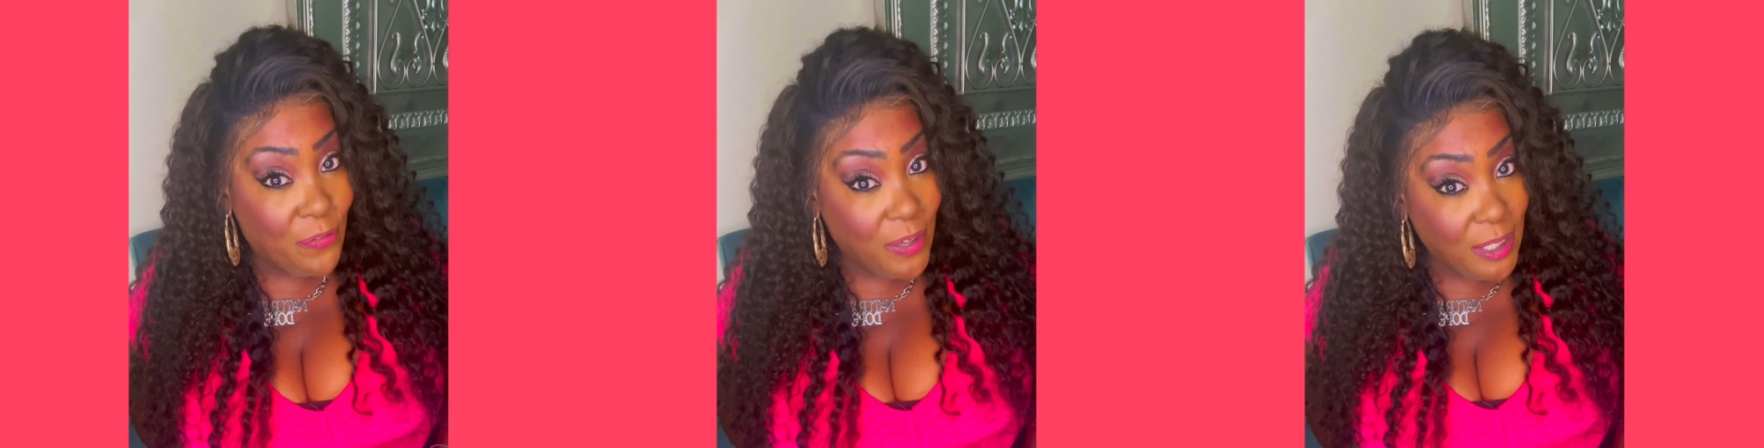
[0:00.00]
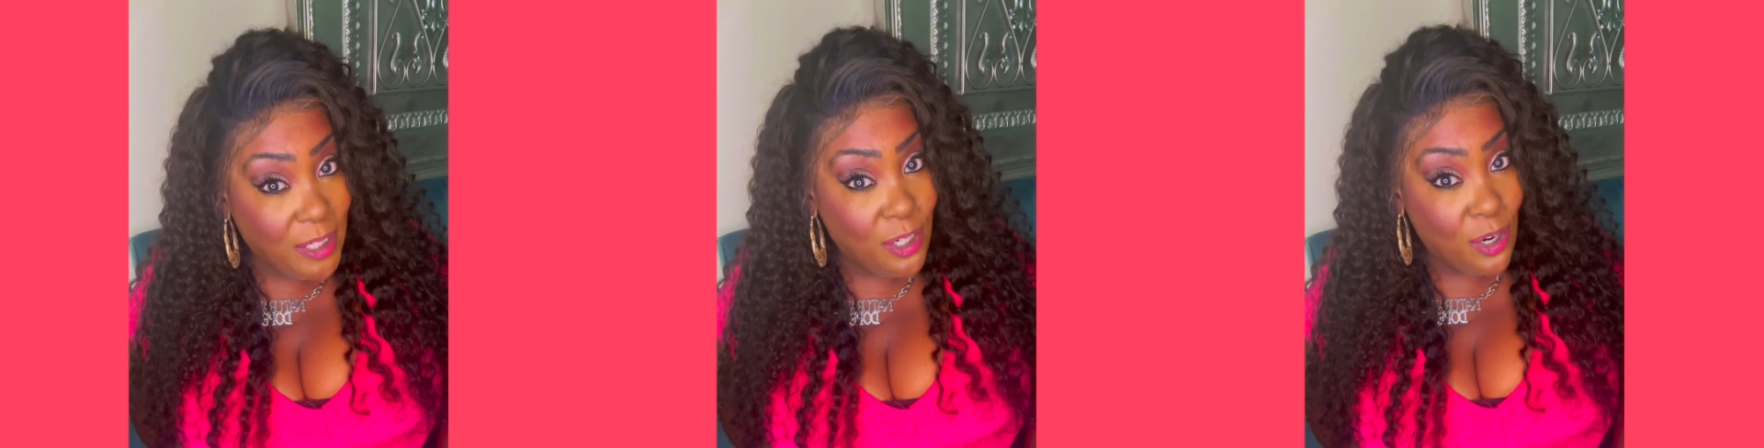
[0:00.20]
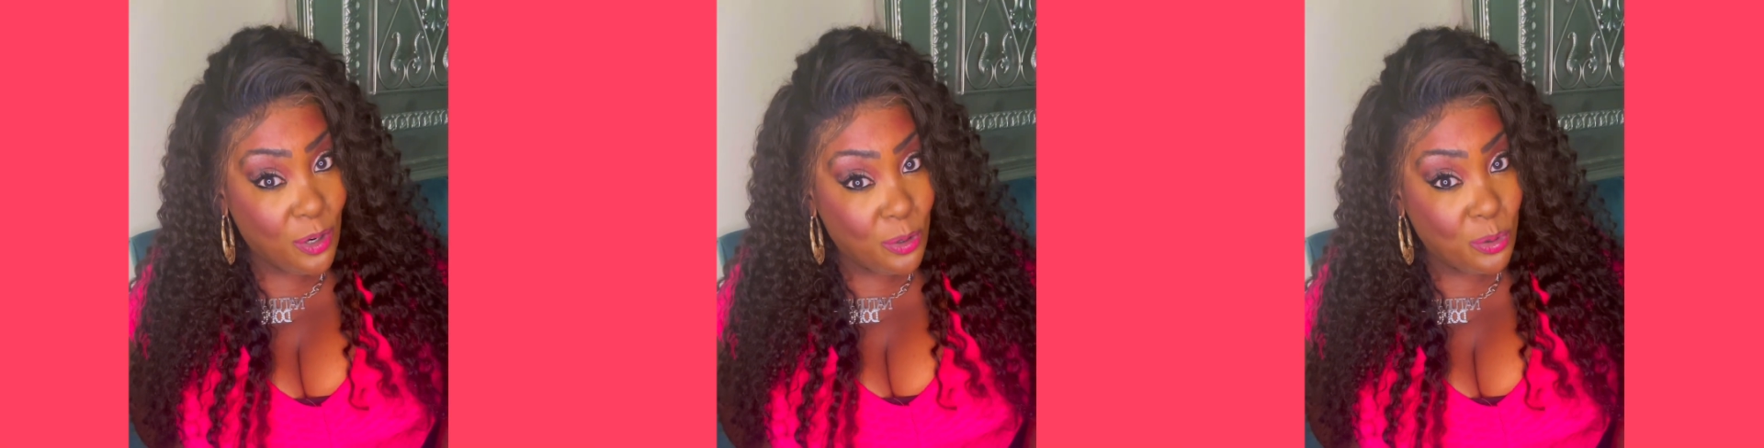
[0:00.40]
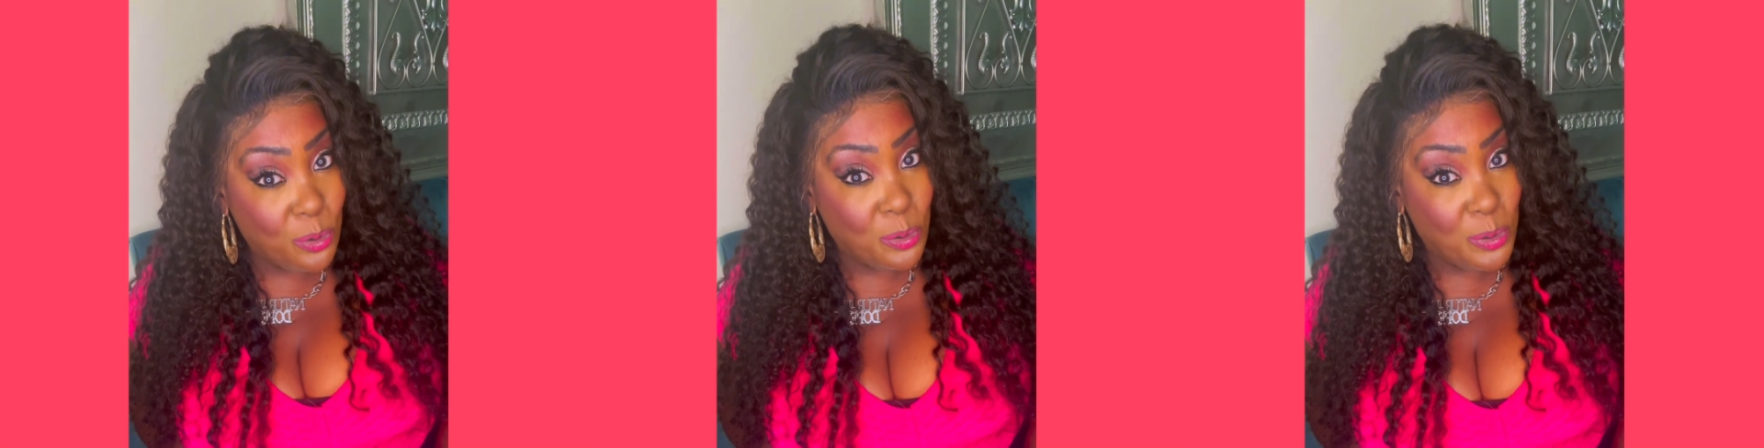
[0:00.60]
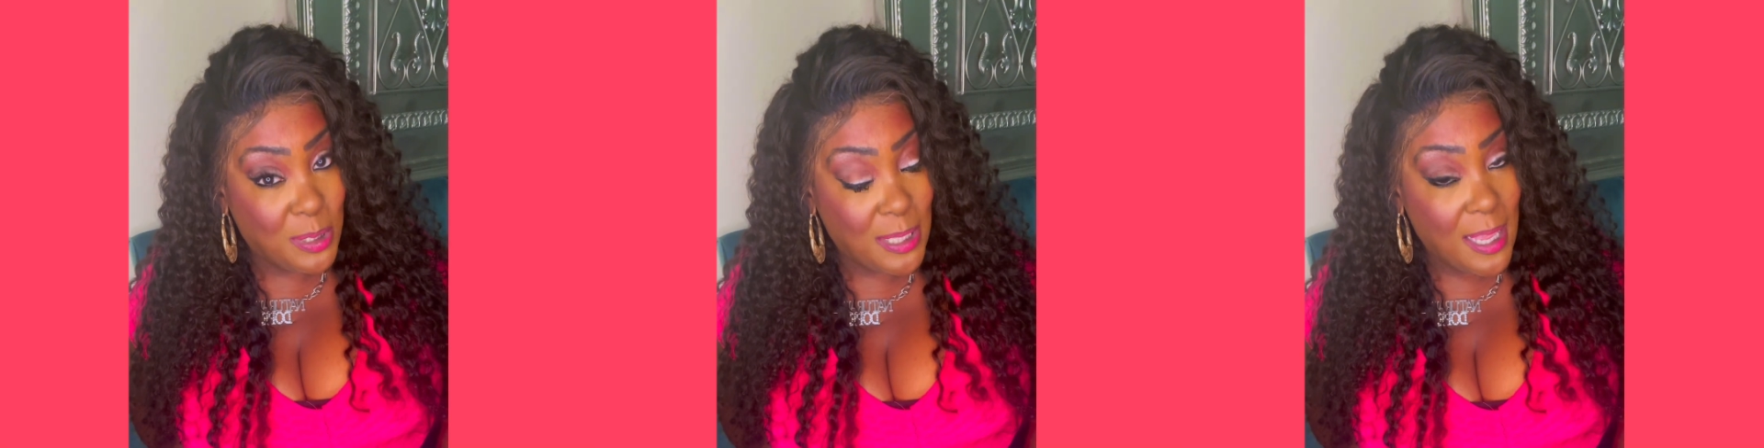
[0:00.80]

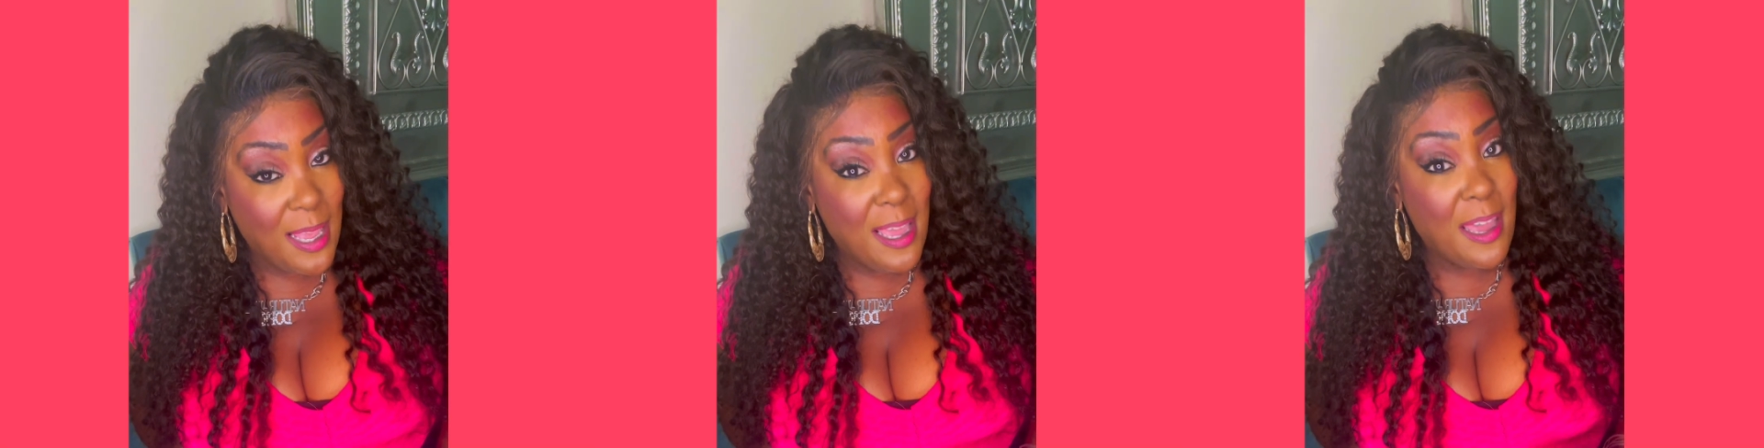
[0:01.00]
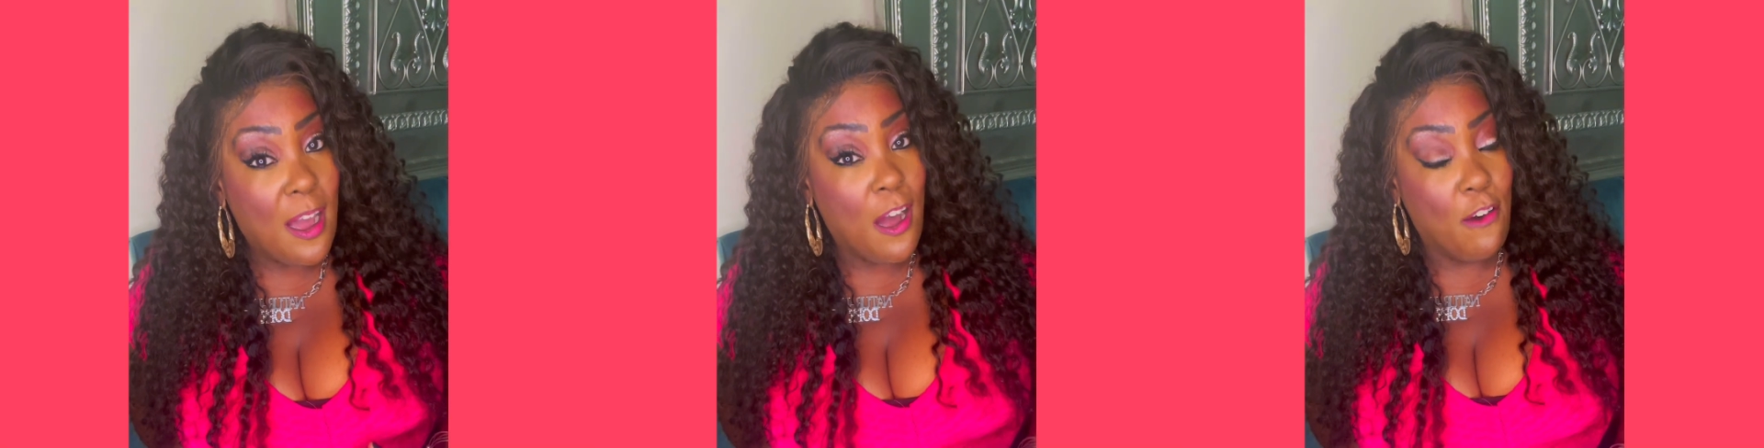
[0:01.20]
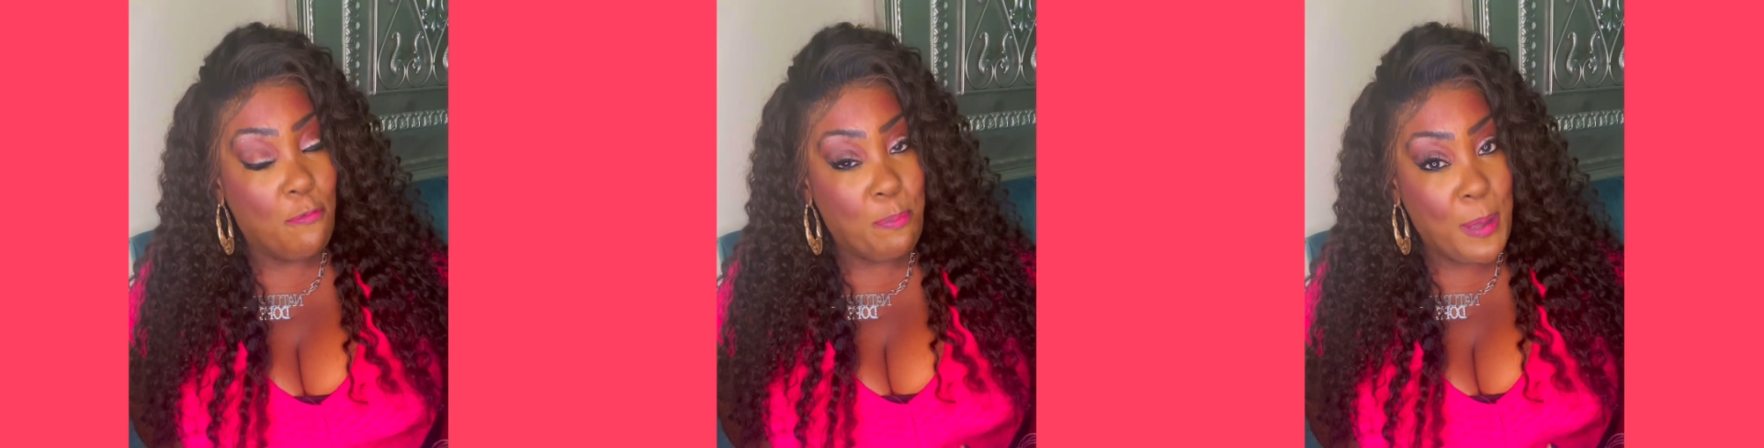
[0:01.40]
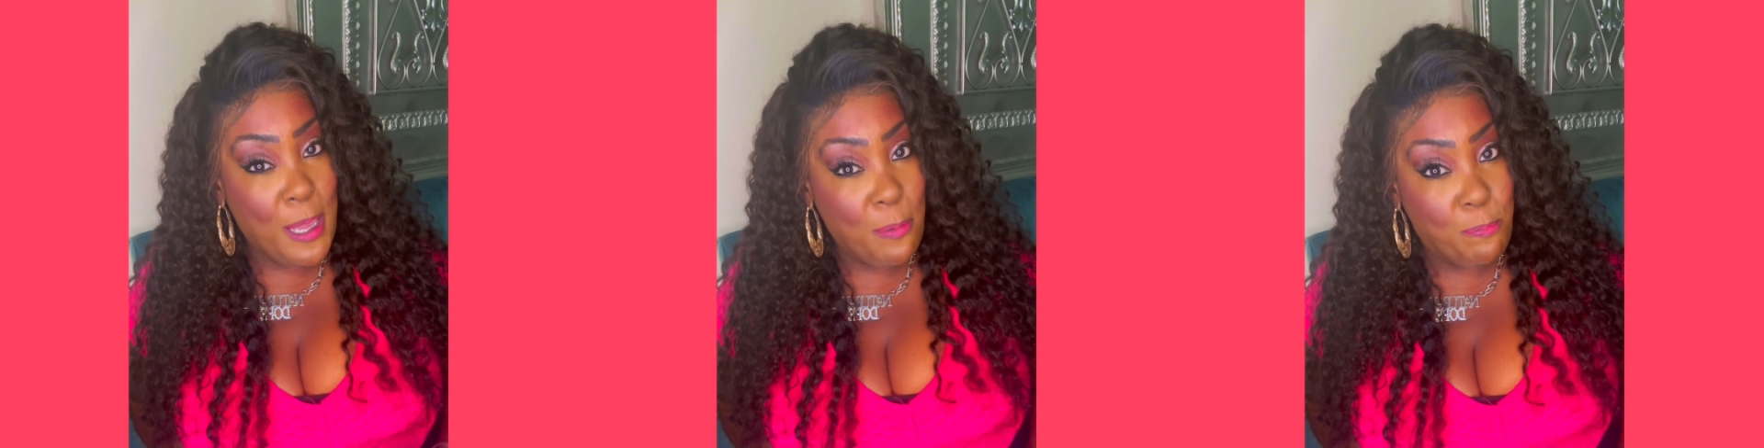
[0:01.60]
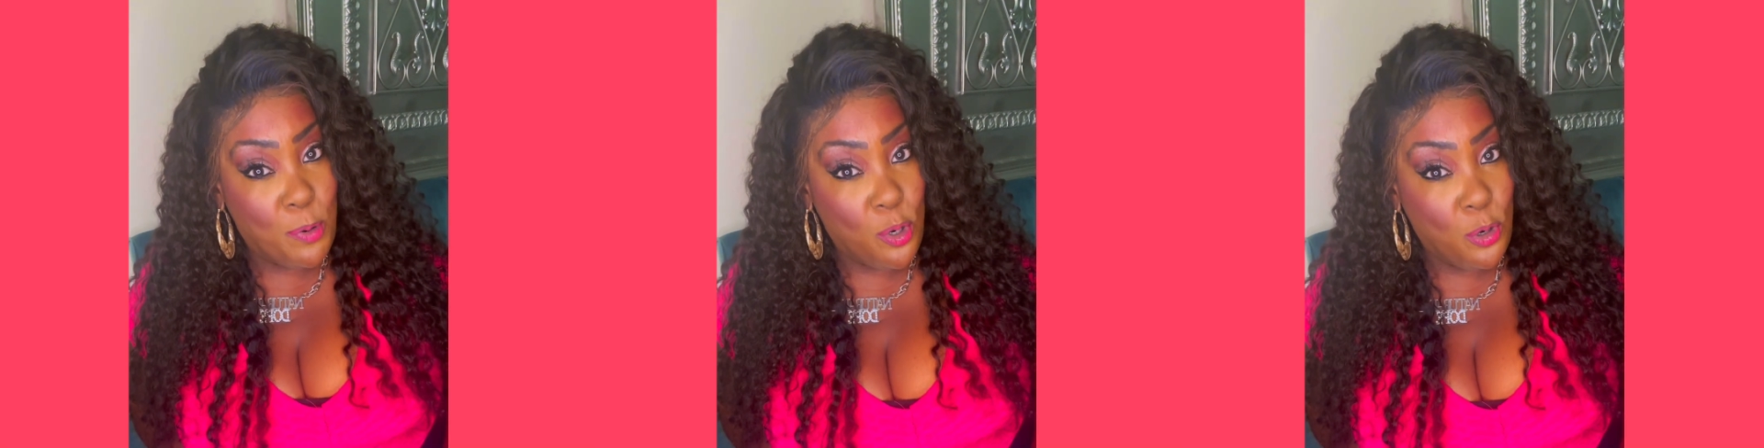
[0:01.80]
videos of
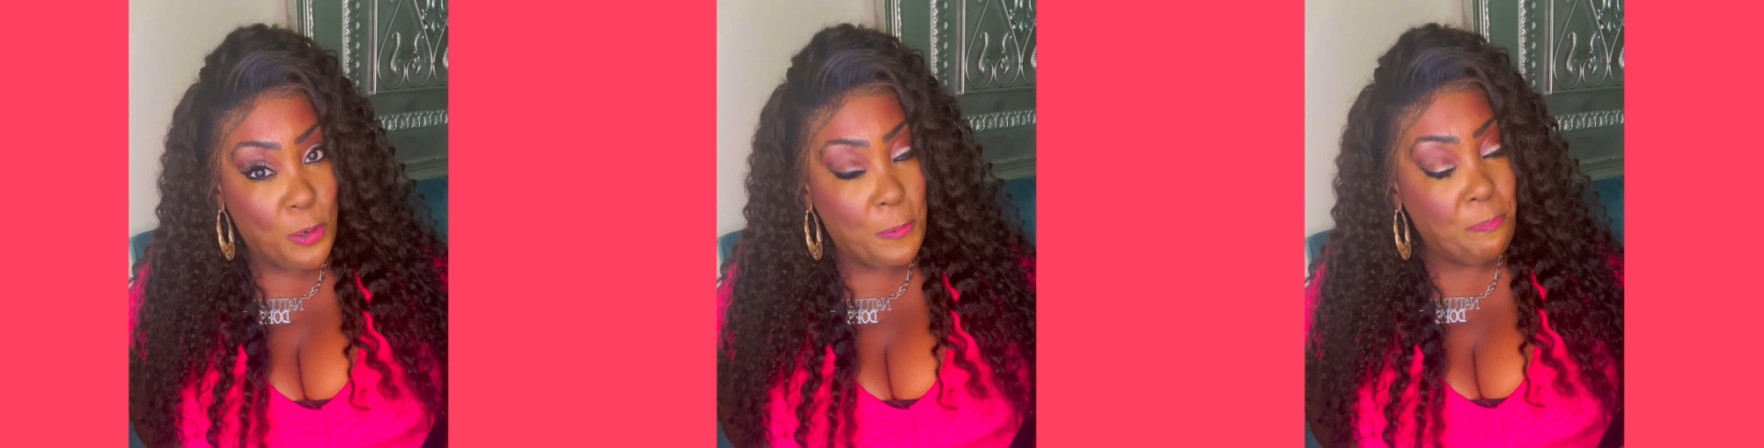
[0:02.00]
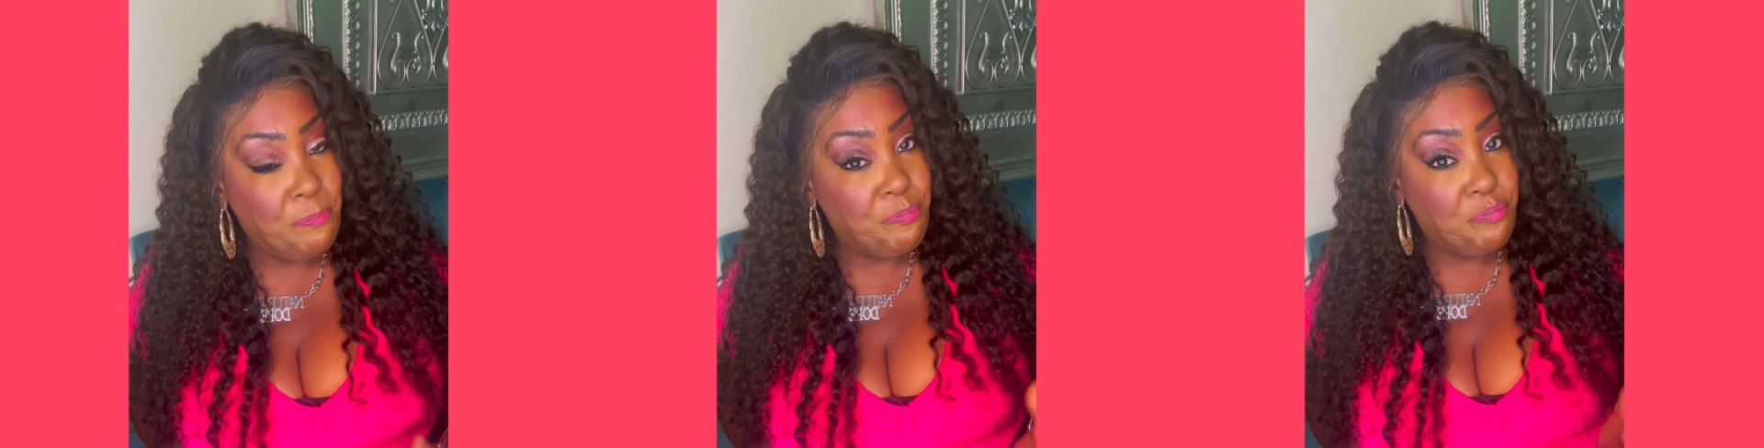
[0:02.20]
people